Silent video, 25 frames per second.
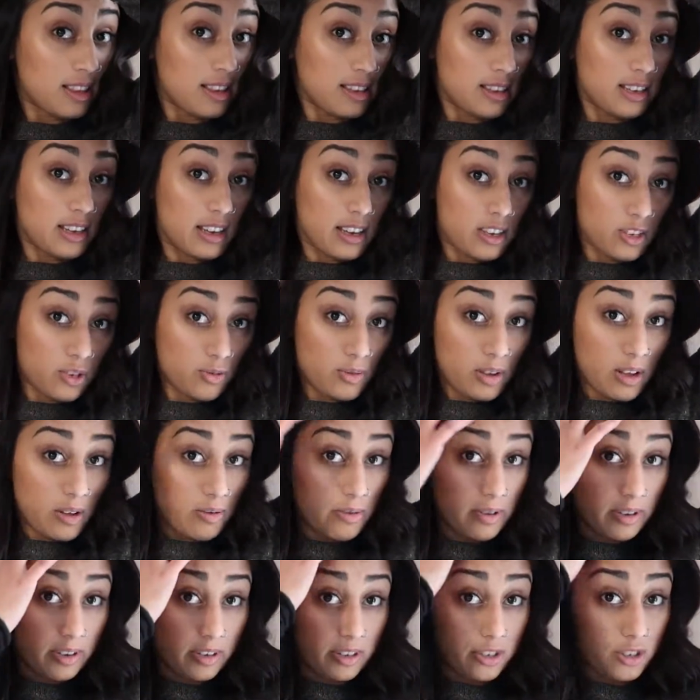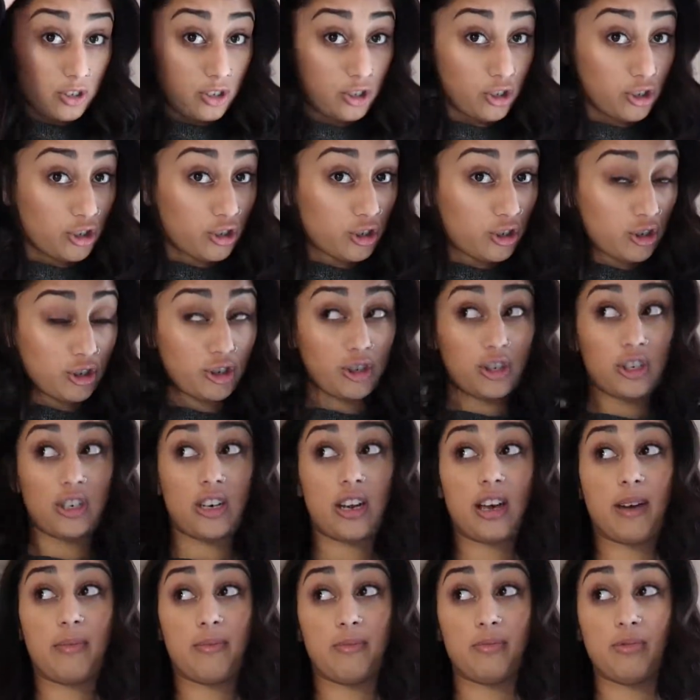this side as well, we're gonna shush it
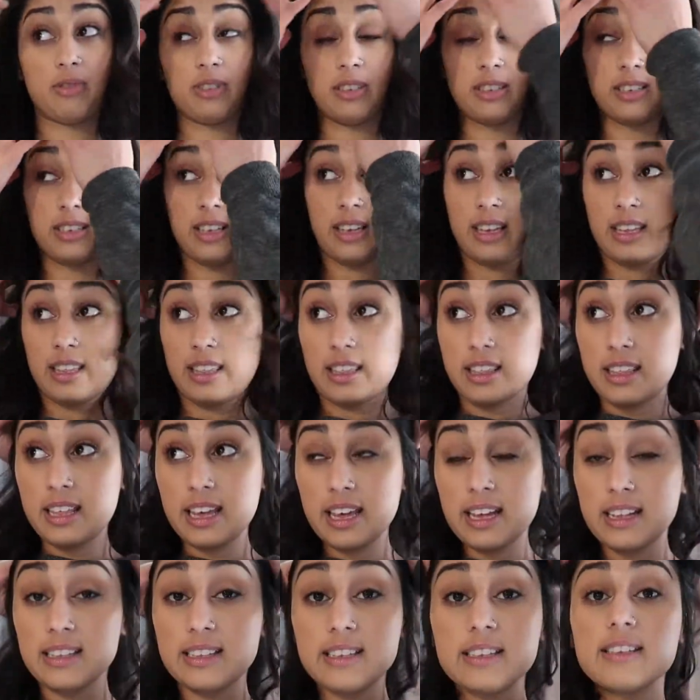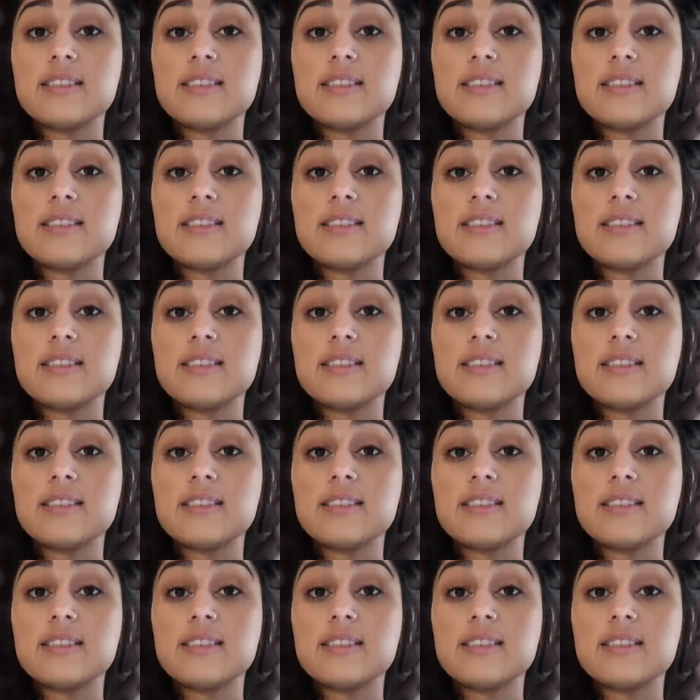upwards like that.